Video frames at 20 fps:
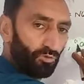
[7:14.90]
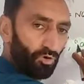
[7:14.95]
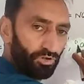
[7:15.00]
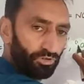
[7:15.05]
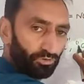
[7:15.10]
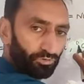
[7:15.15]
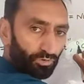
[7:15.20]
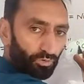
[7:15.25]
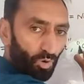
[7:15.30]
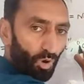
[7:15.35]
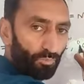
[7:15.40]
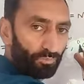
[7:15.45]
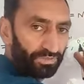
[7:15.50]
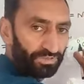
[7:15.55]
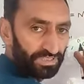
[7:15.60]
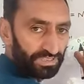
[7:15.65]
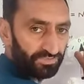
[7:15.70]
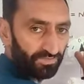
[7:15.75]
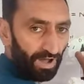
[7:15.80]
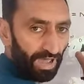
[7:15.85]
going to open
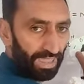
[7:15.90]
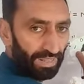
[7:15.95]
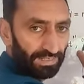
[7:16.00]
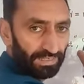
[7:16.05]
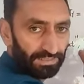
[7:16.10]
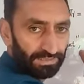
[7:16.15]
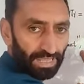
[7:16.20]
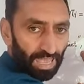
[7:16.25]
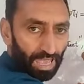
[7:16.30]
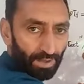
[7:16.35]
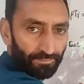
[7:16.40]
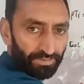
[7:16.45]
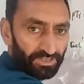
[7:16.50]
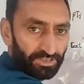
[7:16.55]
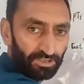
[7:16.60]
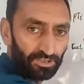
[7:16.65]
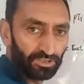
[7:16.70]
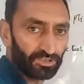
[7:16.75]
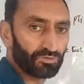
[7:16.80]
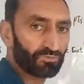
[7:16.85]
this file in the
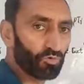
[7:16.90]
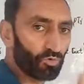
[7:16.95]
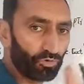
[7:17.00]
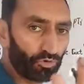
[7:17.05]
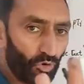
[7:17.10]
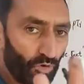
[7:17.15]
append mode.